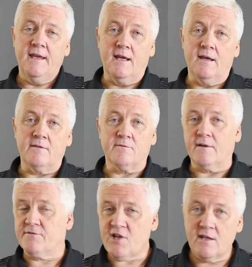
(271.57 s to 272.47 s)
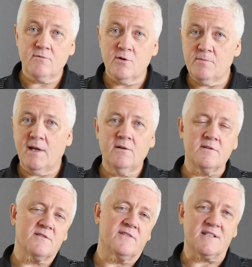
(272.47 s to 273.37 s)
I've checked the room out.
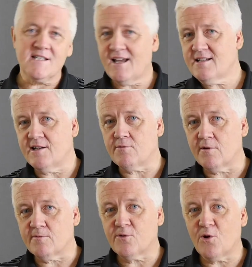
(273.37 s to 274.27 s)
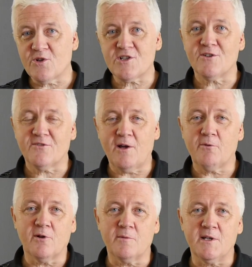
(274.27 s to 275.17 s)
It's a fantastic room for all the stuff that
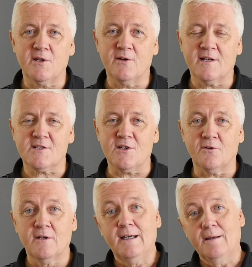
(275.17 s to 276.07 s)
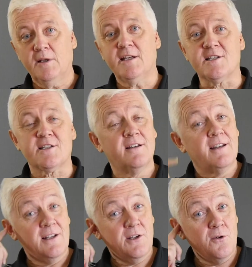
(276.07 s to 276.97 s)
we're going to be doing, so please
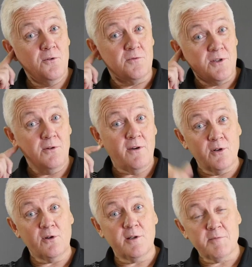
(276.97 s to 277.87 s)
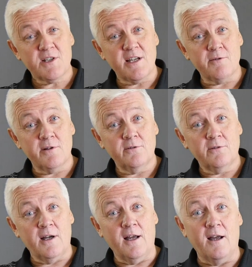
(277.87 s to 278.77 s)
do have a look at the
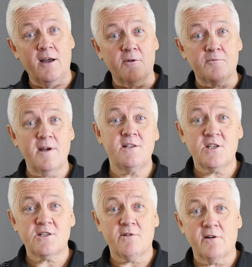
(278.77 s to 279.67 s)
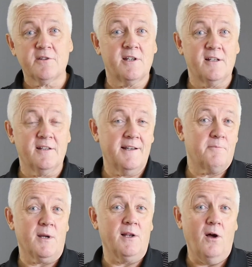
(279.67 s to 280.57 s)
material, register on the
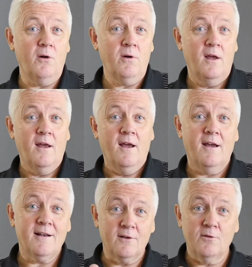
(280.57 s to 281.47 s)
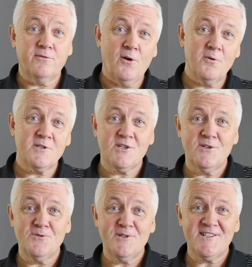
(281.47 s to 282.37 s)
link below, and I look forward
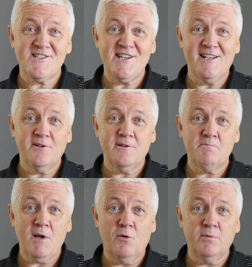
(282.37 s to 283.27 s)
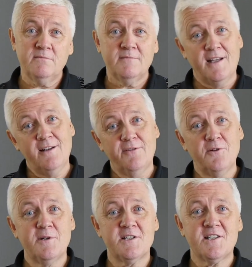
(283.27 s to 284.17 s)
to seeing you in Melbourne in a
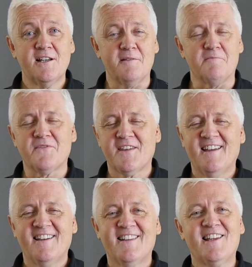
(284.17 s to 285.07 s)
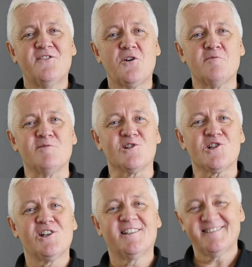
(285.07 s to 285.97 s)
few weeks' time. Thank you very much.